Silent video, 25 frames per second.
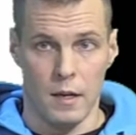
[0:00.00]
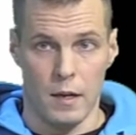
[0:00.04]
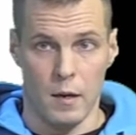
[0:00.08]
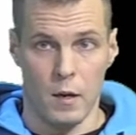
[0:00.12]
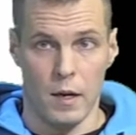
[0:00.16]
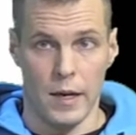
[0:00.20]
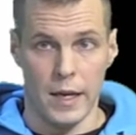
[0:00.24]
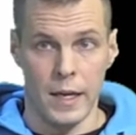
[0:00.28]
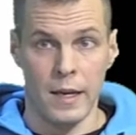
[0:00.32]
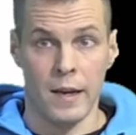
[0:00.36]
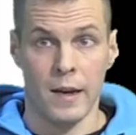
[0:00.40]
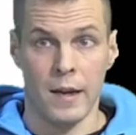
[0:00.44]

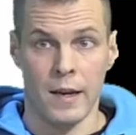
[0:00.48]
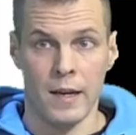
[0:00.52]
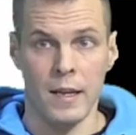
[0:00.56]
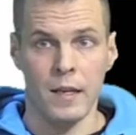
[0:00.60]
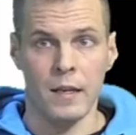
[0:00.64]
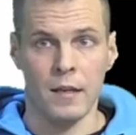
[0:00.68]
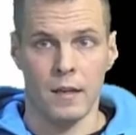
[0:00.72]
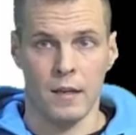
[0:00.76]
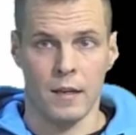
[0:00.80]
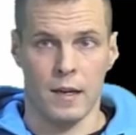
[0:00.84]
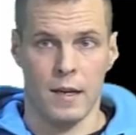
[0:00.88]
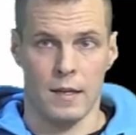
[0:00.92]
in an
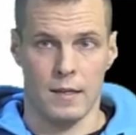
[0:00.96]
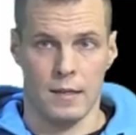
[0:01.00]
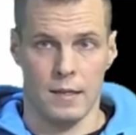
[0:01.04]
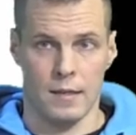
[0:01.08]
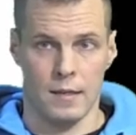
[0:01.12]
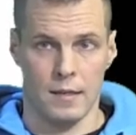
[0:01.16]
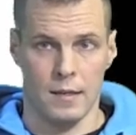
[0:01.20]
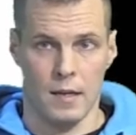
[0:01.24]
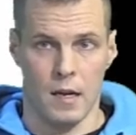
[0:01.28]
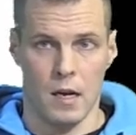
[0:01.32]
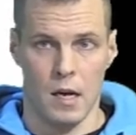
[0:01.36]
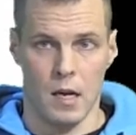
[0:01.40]
in-class
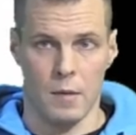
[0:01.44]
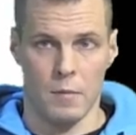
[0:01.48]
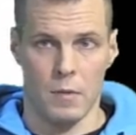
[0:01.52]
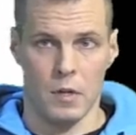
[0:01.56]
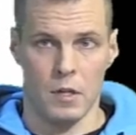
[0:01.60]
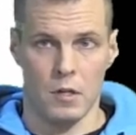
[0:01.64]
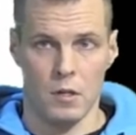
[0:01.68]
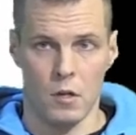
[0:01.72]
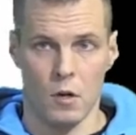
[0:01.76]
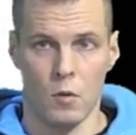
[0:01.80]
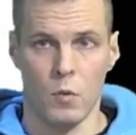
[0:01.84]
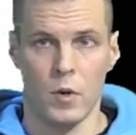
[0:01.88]
assignment.
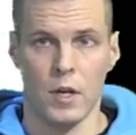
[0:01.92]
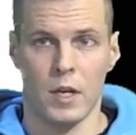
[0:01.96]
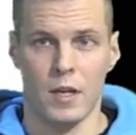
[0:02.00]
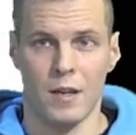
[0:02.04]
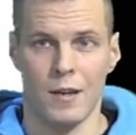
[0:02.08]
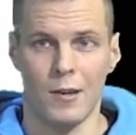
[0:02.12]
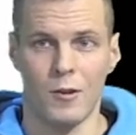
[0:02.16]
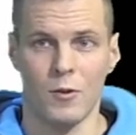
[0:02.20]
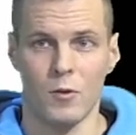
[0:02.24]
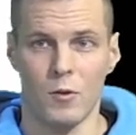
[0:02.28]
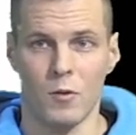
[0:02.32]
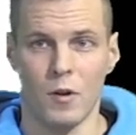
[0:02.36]
So we
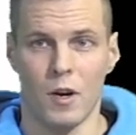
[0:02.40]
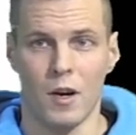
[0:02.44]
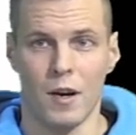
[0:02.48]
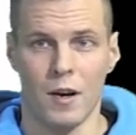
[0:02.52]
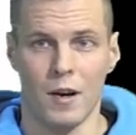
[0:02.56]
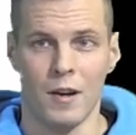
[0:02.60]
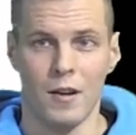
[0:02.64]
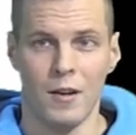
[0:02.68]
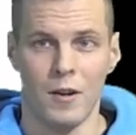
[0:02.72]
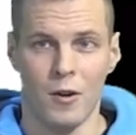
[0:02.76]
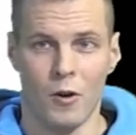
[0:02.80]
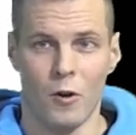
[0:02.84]
can do
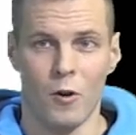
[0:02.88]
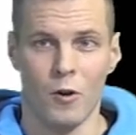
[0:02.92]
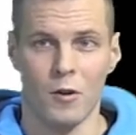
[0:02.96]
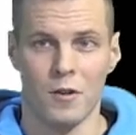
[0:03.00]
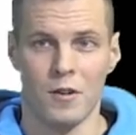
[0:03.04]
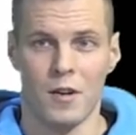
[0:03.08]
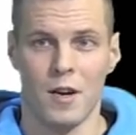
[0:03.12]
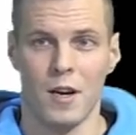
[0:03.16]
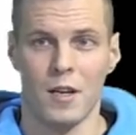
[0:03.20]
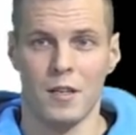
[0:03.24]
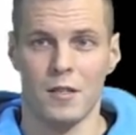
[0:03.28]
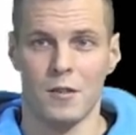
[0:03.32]
all
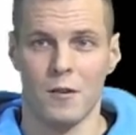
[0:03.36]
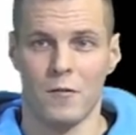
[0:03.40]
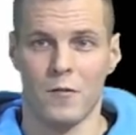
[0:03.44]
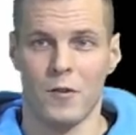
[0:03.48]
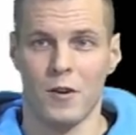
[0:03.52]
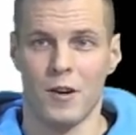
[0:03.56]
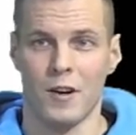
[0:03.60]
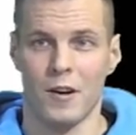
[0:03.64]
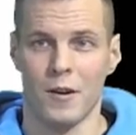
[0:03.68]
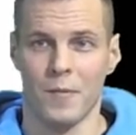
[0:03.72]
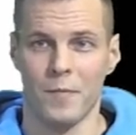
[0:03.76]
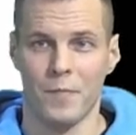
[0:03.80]
kinds
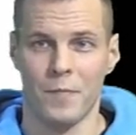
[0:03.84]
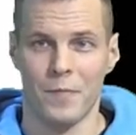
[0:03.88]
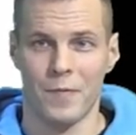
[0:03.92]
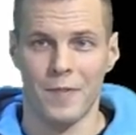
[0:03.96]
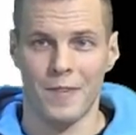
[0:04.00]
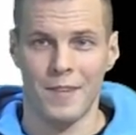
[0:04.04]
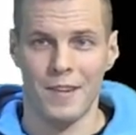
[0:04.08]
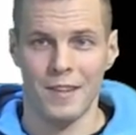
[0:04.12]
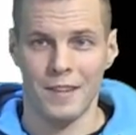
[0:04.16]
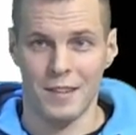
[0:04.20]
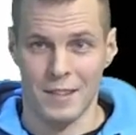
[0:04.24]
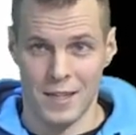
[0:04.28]
of
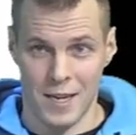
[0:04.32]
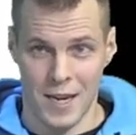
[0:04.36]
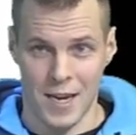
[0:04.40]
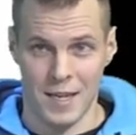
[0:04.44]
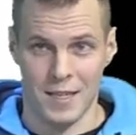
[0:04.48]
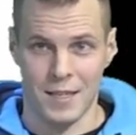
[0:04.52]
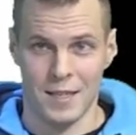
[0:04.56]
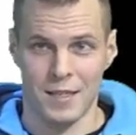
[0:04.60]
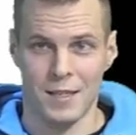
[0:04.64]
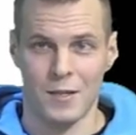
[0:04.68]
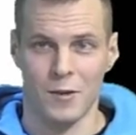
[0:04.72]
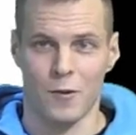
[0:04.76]

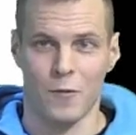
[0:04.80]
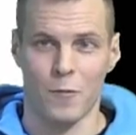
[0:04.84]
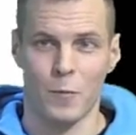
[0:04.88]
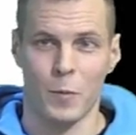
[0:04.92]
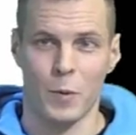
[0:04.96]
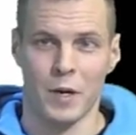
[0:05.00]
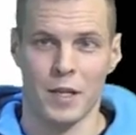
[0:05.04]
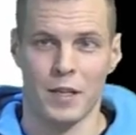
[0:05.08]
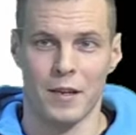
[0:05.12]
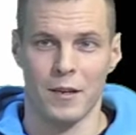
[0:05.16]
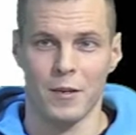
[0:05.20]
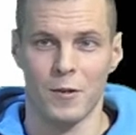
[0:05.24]
tests of
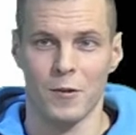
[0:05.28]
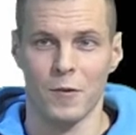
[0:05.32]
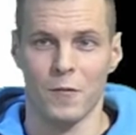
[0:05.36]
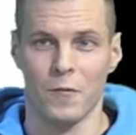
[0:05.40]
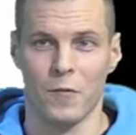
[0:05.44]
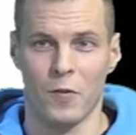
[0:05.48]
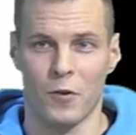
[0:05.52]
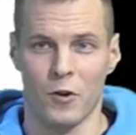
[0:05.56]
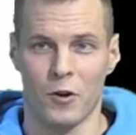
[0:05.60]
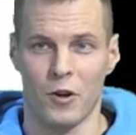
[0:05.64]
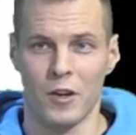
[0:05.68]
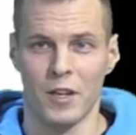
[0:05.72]
whether you
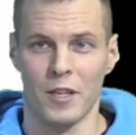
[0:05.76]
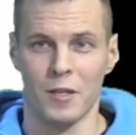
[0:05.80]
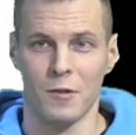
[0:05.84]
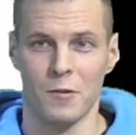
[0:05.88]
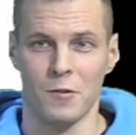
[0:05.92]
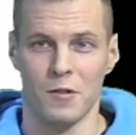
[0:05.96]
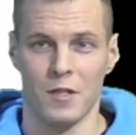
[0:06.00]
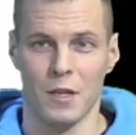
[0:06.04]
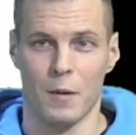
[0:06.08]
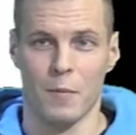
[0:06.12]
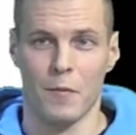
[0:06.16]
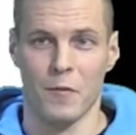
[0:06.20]
fall into
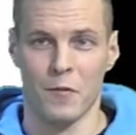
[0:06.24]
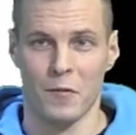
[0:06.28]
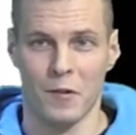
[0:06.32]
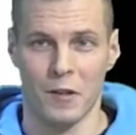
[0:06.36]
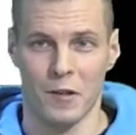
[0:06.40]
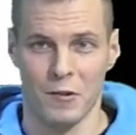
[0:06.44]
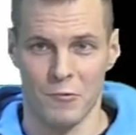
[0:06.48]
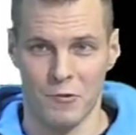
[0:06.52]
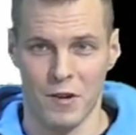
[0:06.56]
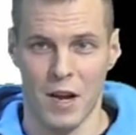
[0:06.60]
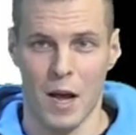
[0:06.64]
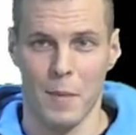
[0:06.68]
some of the
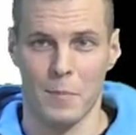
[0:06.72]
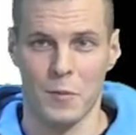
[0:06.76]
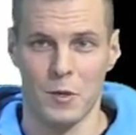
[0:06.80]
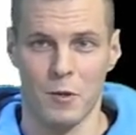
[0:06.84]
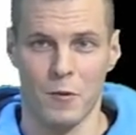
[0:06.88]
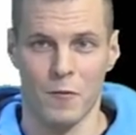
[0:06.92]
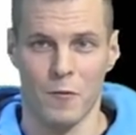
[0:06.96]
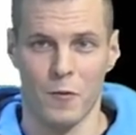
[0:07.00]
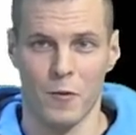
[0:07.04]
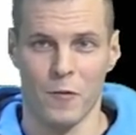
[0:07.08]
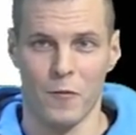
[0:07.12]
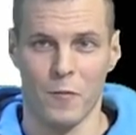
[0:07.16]
traps
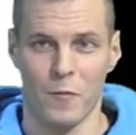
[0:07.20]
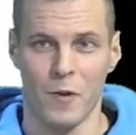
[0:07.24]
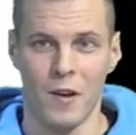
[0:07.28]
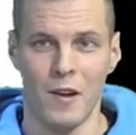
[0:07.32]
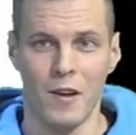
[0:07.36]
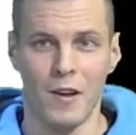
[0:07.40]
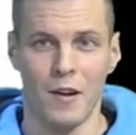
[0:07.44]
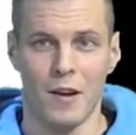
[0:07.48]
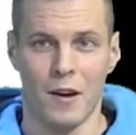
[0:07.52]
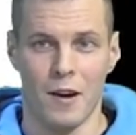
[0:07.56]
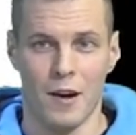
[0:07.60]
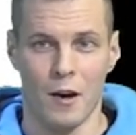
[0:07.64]
of
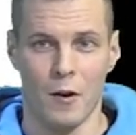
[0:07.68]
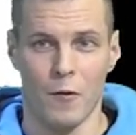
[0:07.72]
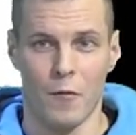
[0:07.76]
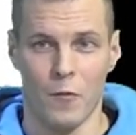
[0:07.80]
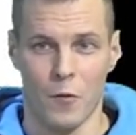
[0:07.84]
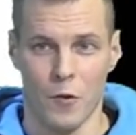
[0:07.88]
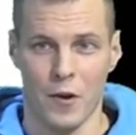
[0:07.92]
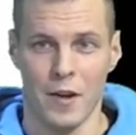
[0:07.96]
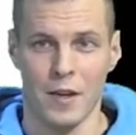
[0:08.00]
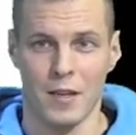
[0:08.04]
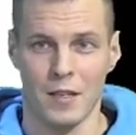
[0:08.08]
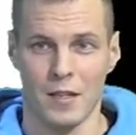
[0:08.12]
how,
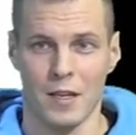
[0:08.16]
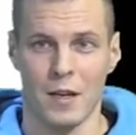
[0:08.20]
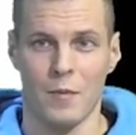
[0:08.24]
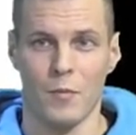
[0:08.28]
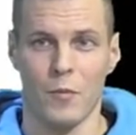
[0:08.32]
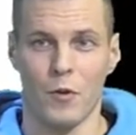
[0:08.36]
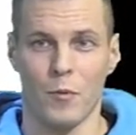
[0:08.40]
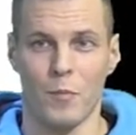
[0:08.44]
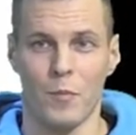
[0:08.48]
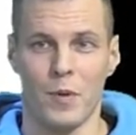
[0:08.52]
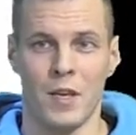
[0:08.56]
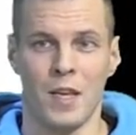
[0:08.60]
for
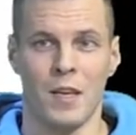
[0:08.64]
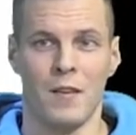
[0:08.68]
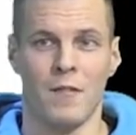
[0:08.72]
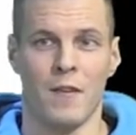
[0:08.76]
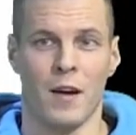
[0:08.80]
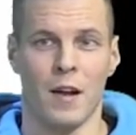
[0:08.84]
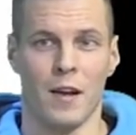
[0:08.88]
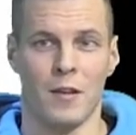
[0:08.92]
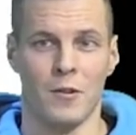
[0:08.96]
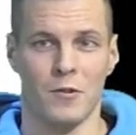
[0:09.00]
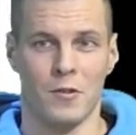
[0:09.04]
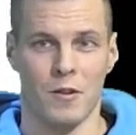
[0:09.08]
example,
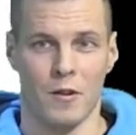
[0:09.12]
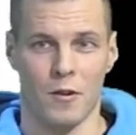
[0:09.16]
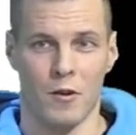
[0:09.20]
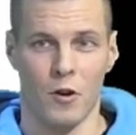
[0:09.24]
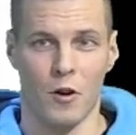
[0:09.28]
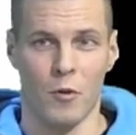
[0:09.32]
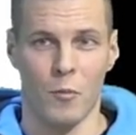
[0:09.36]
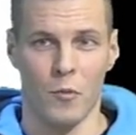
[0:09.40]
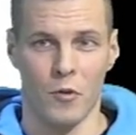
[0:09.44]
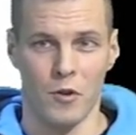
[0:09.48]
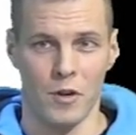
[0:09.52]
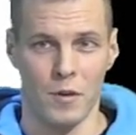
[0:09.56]
p-values are
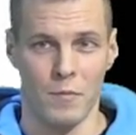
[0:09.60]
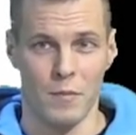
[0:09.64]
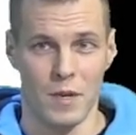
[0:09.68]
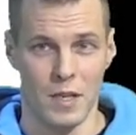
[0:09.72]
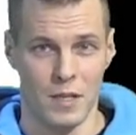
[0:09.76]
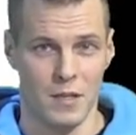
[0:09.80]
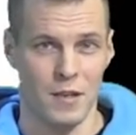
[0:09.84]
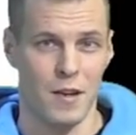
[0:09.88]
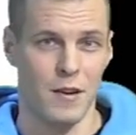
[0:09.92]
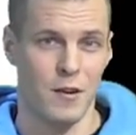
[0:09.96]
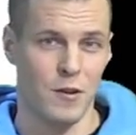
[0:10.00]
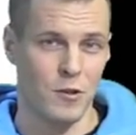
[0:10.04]
commonly
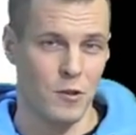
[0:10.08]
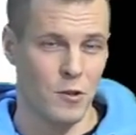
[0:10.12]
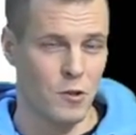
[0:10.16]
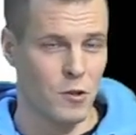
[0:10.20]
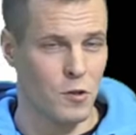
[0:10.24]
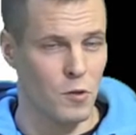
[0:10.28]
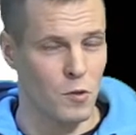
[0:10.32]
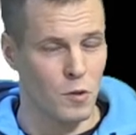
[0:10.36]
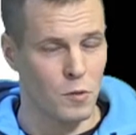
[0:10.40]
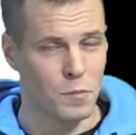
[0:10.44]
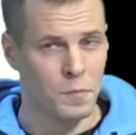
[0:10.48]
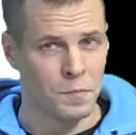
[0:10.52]

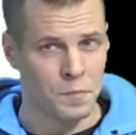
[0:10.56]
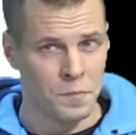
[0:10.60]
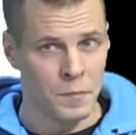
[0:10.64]
misunderstood.